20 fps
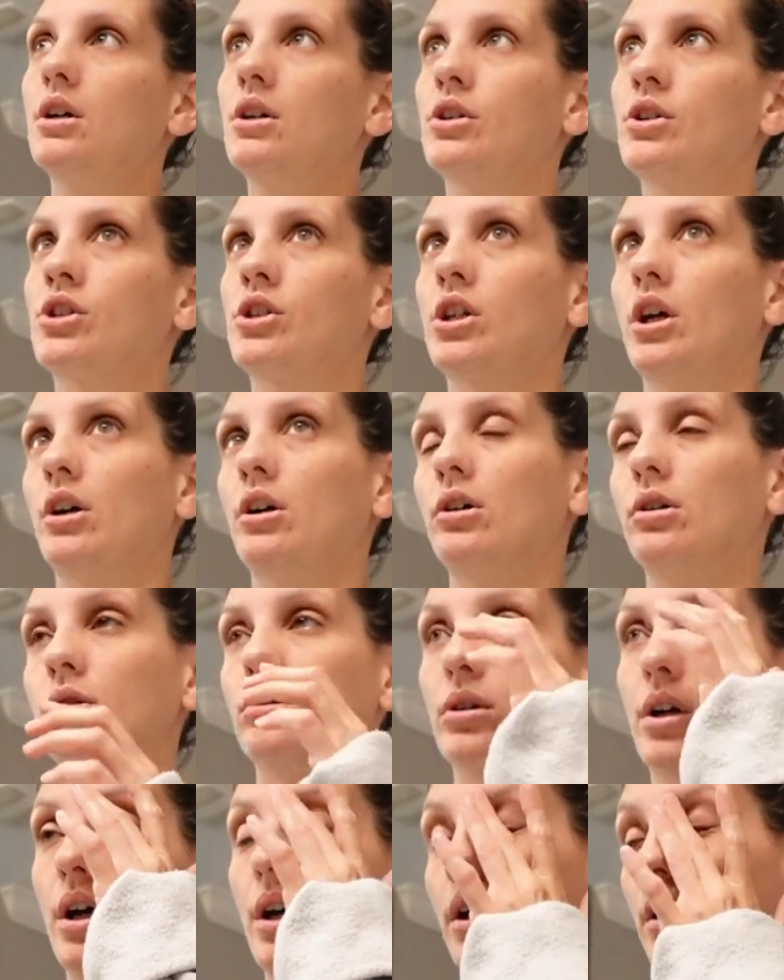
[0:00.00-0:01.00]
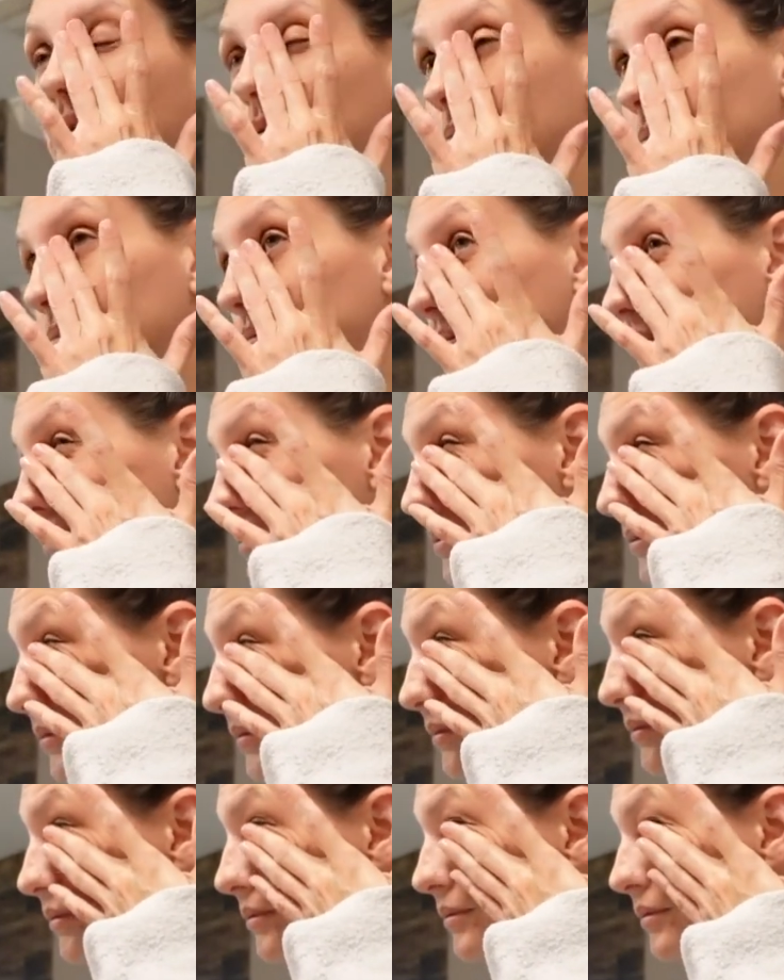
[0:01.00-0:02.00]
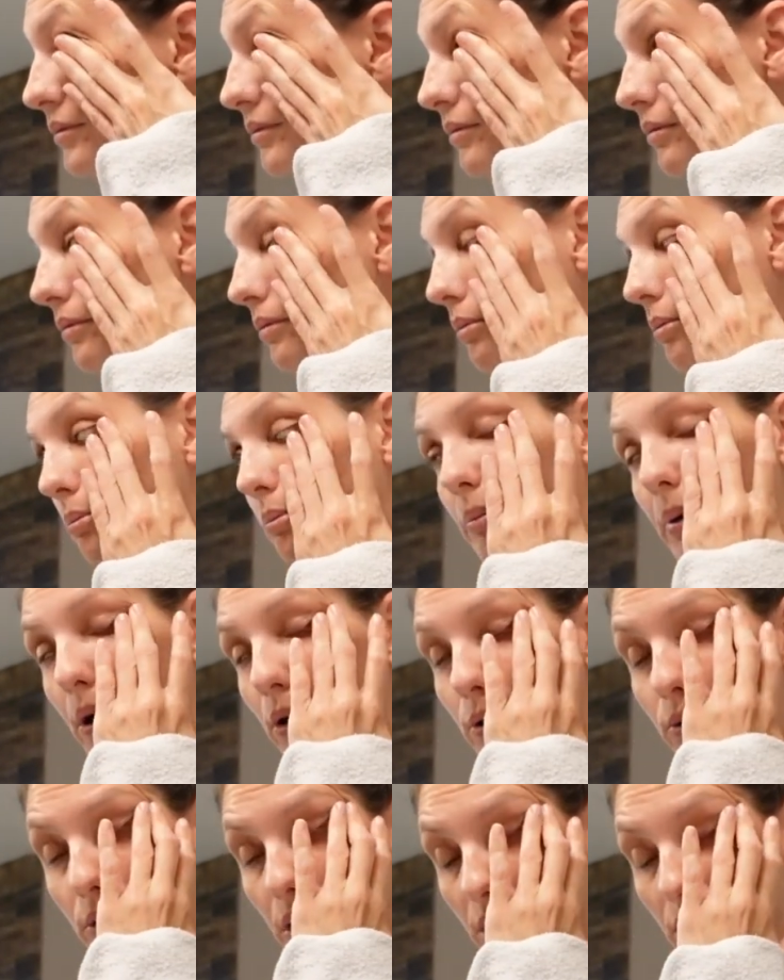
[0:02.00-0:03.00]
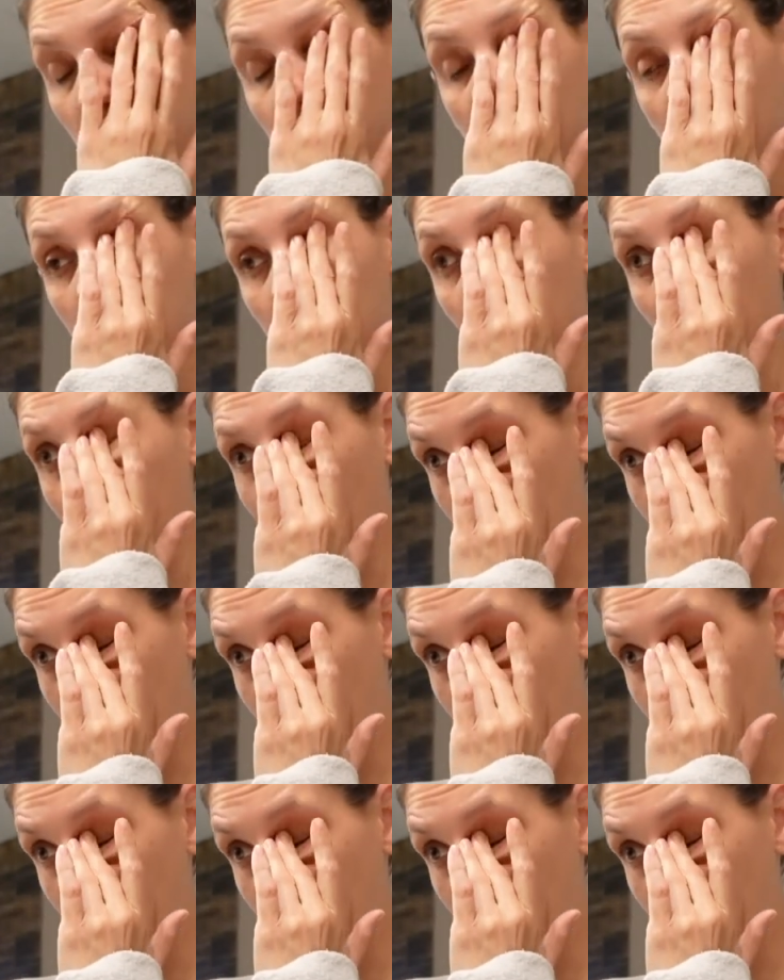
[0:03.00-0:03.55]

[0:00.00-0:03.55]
So, um, but who knows?